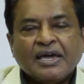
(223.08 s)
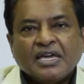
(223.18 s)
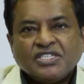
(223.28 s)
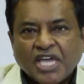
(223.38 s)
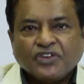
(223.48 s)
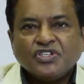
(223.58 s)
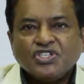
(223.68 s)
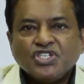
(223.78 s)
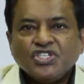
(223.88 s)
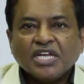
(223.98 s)

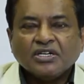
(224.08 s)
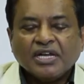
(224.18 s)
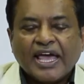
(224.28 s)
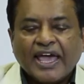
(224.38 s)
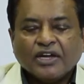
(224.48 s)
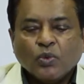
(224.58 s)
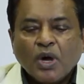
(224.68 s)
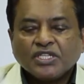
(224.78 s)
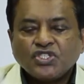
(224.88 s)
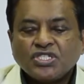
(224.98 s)
Secretary General Anne
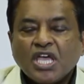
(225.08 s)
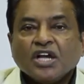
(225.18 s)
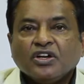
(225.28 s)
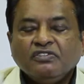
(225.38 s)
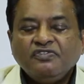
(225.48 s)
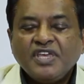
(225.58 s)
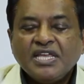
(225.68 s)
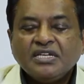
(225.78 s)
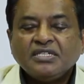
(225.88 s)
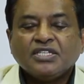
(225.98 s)
Watts
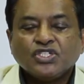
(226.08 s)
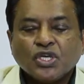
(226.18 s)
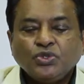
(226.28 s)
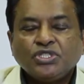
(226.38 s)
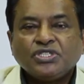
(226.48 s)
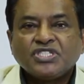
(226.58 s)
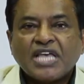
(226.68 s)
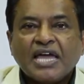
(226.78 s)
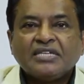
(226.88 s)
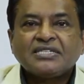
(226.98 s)
convened the Social
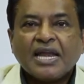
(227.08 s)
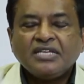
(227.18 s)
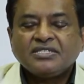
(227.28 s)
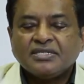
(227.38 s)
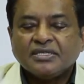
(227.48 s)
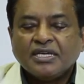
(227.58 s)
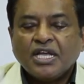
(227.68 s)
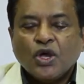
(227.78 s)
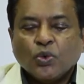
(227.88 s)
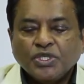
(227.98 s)
Science Cluster
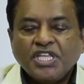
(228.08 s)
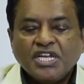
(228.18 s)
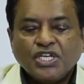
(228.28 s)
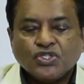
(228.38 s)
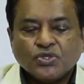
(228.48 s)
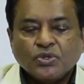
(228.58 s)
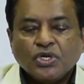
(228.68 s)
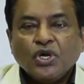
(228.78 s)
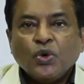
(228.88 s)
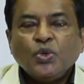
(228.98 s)
within ICSU,
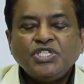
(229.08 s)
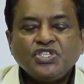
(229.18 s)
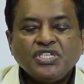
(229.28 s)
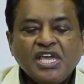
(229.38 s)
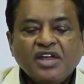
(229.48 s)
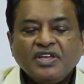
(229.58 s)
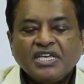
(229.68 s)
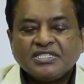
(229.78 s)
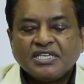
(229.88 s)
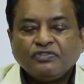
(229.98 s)
which is gearing
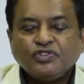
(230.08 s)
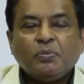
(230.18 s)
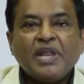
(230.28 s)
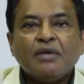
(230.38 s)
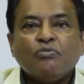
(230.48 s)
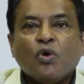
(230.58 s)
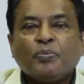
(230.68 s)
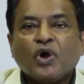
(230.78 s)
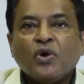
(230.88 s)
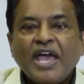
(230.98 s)
itself to play a more
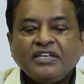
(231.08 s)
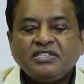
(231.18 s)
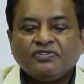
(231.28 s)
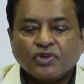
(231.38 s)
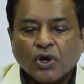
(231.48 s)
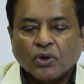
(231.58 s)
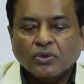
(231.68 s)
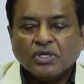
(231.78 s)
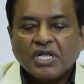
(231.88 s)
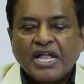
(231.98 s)
proactive role
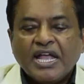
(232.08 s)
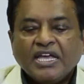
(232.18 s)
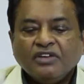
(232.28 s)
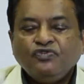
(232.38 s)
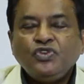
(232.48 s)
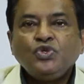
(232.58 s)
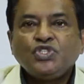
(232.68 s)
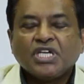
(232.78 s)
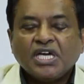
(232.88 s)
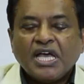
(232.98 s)
in
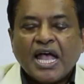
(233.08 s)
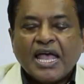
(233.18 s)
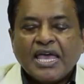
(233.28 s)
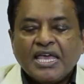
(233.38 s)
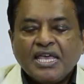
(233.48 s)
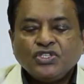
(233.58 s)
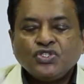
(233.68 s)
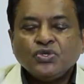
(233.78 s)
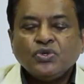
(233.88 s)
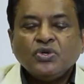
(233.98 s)
future
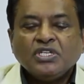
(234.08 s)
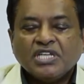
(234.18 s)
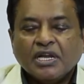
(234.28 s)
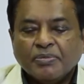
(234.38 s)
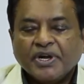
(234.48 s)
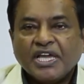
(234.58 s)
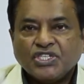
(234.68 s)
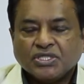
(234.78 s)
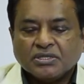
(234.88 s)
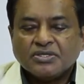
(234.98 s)
ICSU
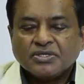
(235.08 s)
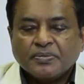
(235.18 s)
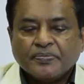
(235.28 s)
deliberations.